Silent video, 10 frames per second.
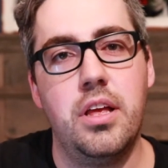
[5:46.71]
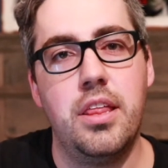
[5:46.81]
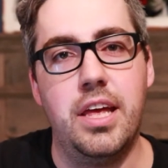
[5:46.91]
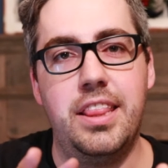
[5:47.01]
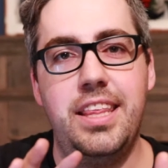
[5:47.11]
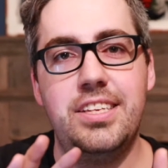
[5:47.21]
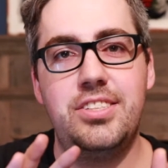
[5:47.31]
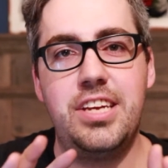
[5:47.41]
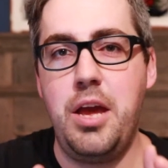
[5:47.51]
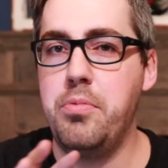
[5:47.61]
that this
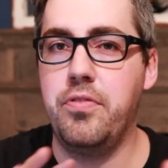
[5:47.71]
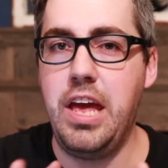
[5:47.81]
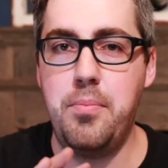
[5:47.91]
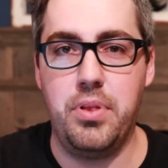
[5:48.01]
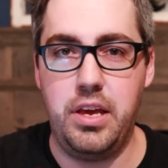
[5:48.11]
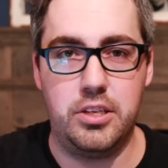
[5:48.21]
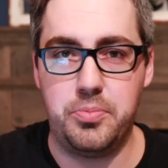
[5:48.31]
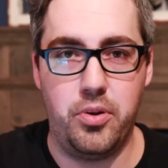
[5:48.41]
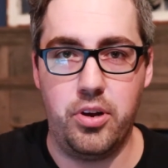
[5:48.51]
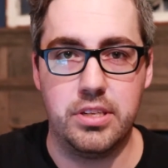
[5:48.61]
type of gameplay
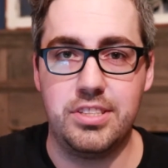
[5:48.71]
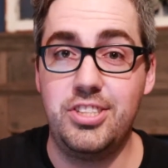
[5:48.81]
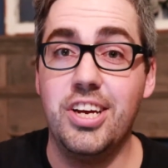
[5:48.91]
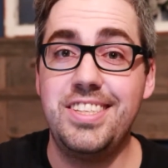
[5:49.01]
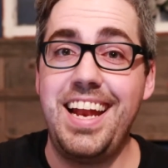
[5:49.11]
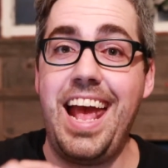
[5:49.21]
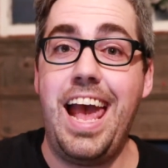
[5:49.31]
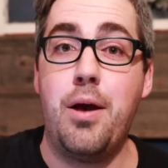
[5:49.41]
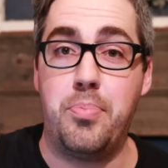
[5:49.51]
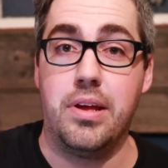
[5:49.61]
experience doesn't
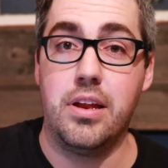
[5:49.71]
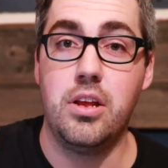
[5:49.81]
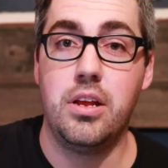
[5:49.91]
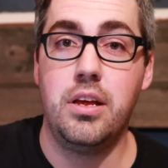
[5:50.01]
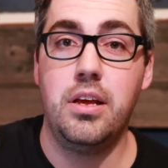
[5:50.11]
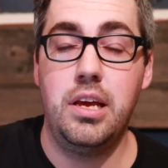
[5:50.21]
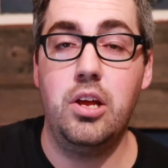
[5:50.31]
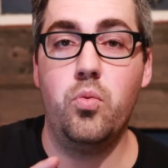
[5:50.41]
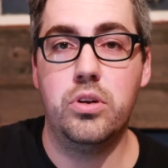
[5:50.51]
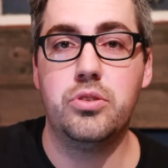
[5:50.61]
happen
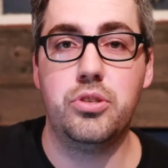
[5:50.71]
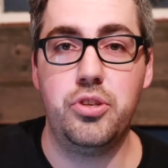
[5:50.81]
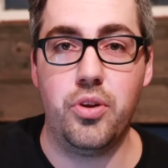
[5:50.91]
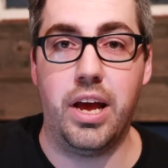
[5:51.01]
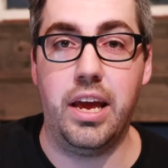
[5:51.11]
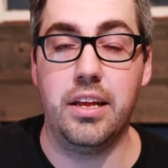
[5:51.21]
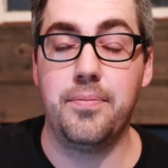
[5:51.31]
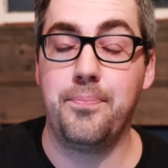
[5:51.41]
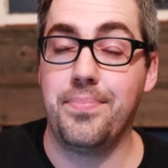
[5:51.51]
in Wizards Unite,